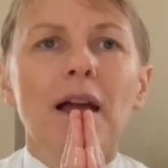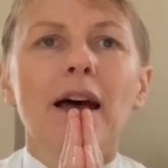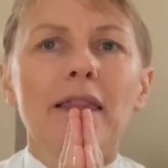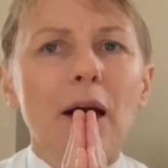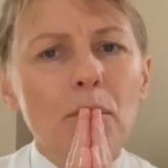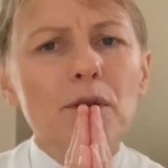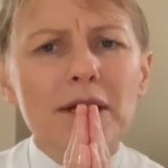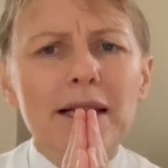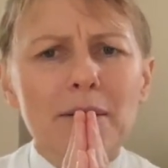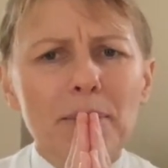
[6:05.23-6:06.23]
And that was a
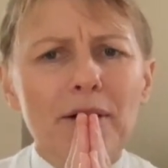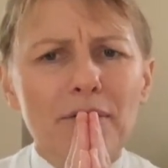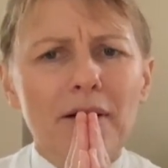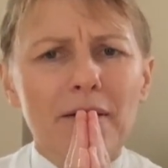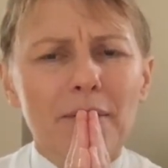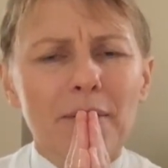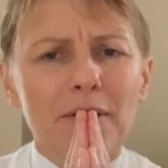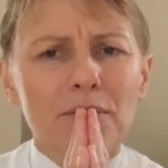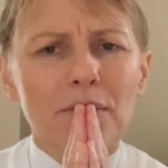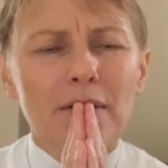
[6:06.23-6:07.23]
little bit of
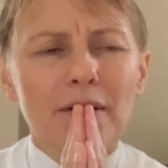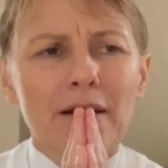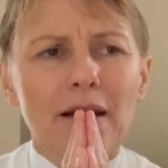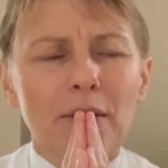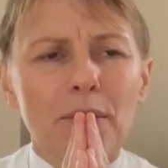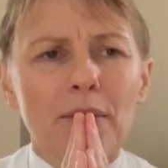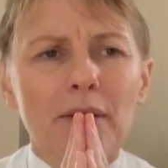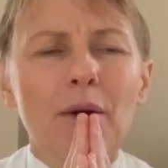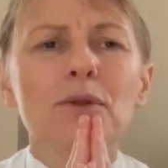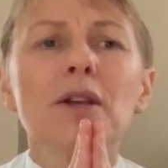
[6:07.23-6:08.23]
you know,
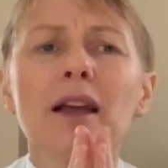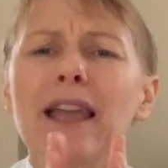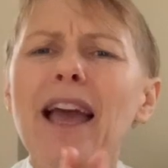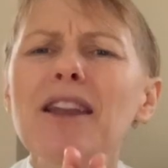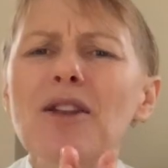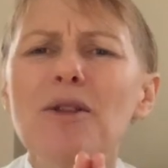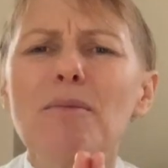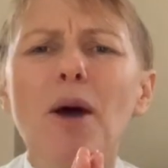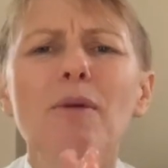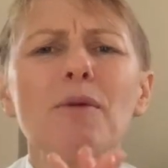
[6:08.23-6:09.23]
that was again another
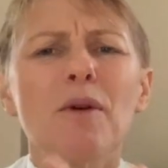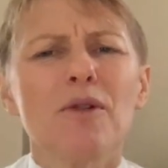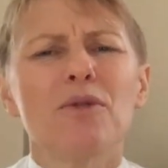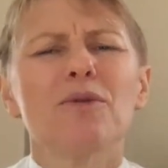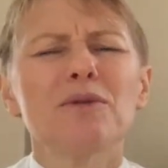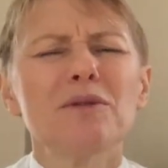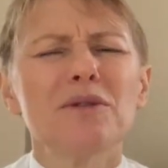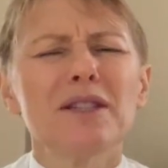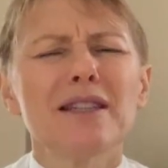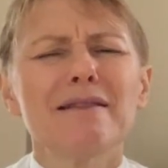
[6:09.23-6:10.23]
moment where I thought, oh,
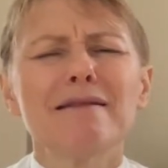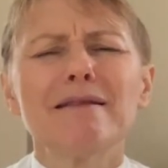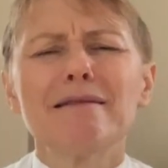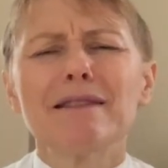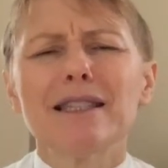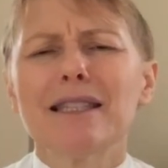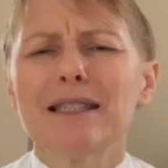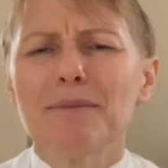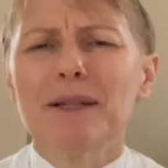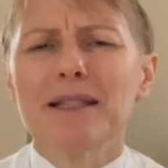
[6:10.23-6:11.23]
you know, oh God, this
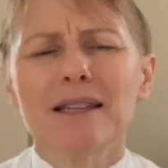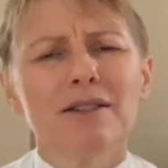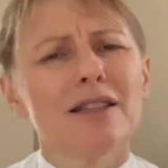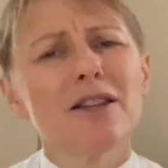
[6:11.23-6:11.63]
is a bit serious.